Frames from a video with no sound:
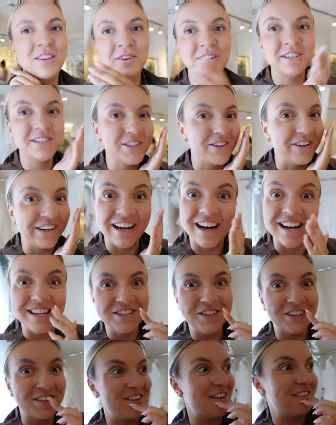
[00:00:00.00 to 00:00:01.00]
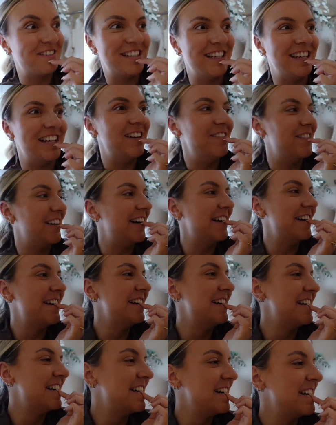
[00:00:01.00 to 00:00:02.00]
the one. Sorry, guys, you're not going to be able to see it, but.
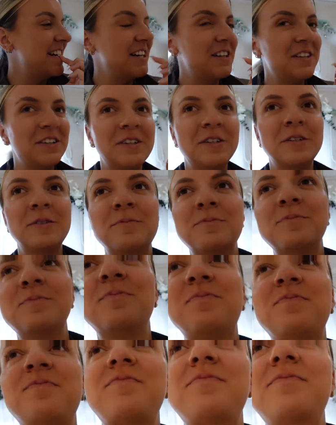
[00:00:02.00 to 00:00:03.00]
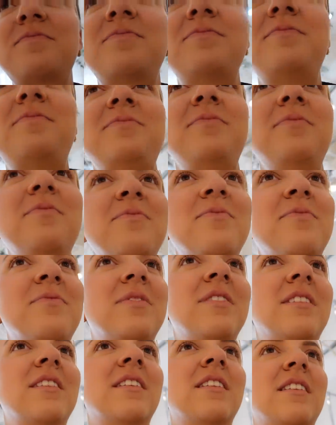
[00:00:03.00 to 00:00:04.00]
Oh, is this the one that you literally
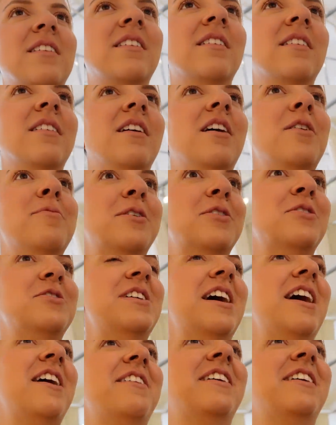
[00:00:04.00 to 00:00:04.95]
online? Oh my god, yeah, I